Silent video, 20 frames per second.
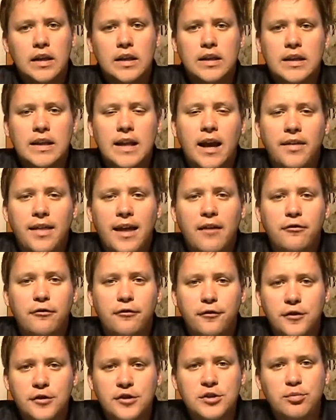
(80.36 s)
Now that
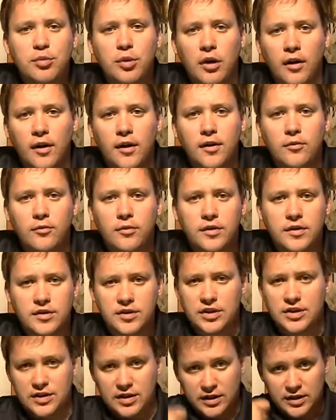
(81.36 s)
first part with
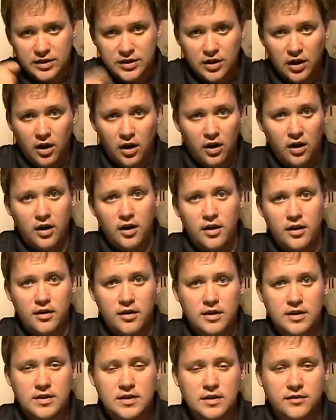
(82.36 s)
just the guitar
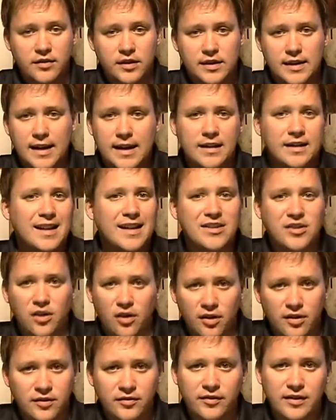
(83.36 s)
and stuff like that, that's
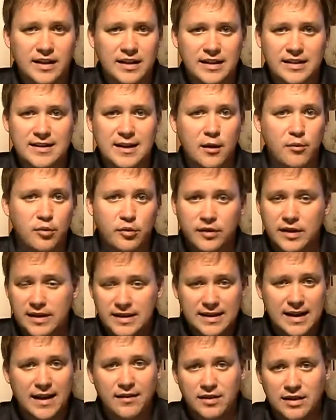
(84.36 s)
hard to get a tempo. That
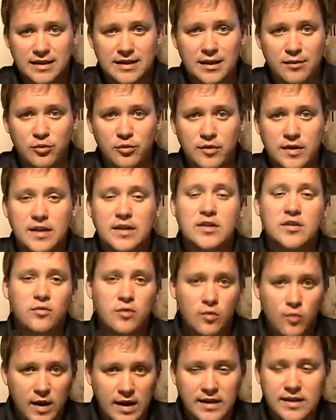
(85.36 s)
doesn't have any tempo in it, so we
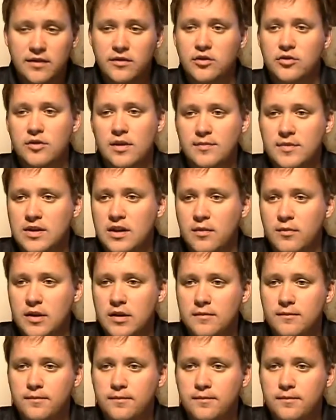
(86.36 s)
wait till the drums come in.